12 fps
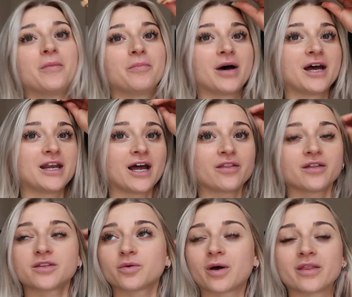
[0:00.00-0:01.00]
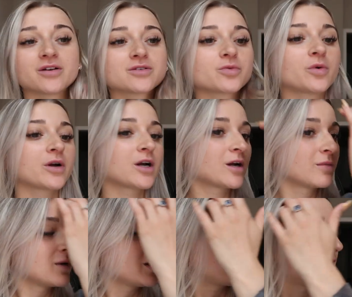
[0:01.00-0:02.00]
But now that the weather's
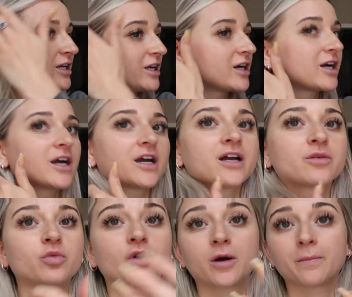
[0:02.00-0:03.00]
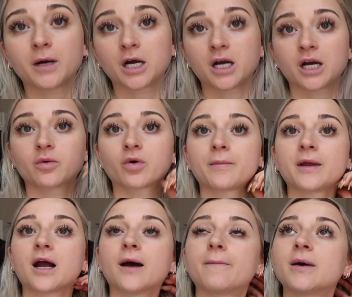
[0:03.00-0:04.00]
warm here,
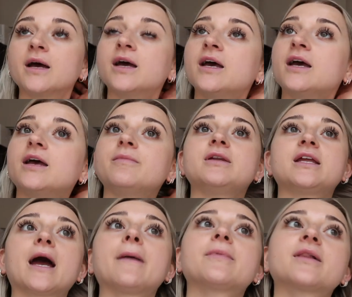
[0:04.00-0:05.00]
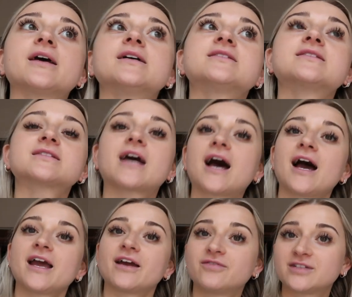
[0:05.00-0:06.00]
warming up in Minneapolis,
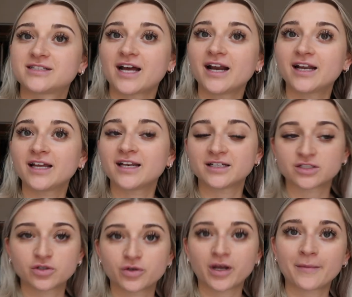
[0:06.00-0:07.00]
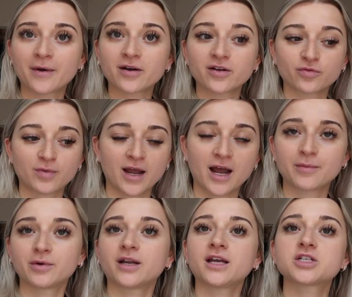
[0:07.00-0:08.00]
I have decided to come out of my
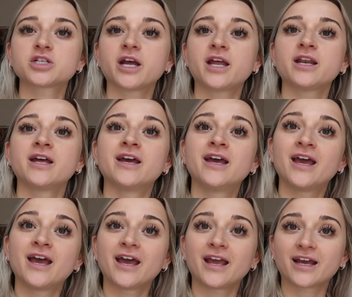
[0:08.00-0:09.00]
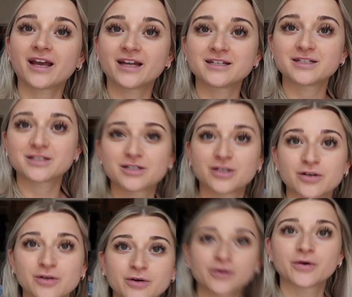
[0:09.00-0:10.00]
hibernation and
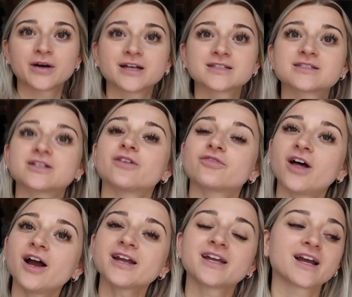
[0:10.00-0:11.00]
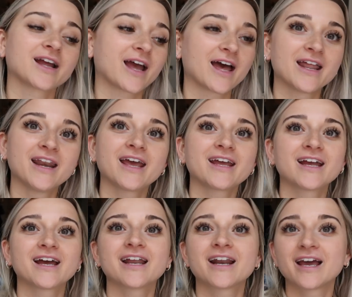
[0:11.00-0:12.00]
to start vlogging again.
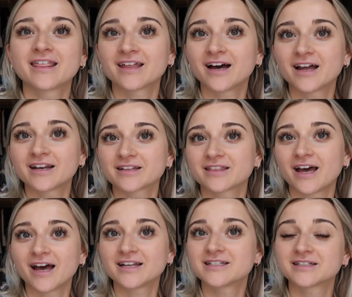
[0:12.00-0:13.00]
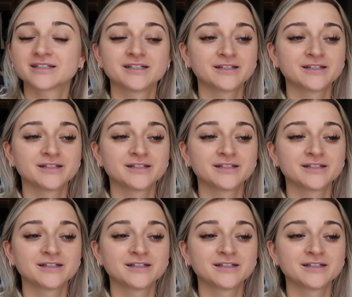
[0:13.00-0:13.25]
And I thought that